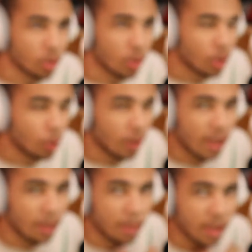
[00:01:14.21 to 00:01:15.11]
So let's go
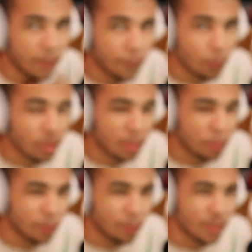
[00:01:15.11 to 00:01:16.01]
ahead and make the first
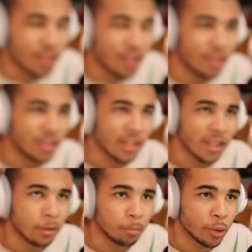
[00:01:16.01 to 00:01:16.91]
pose and then the
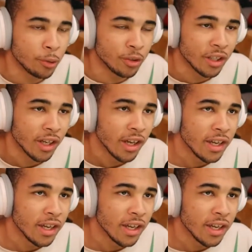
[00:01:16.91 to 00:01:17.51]
second pose.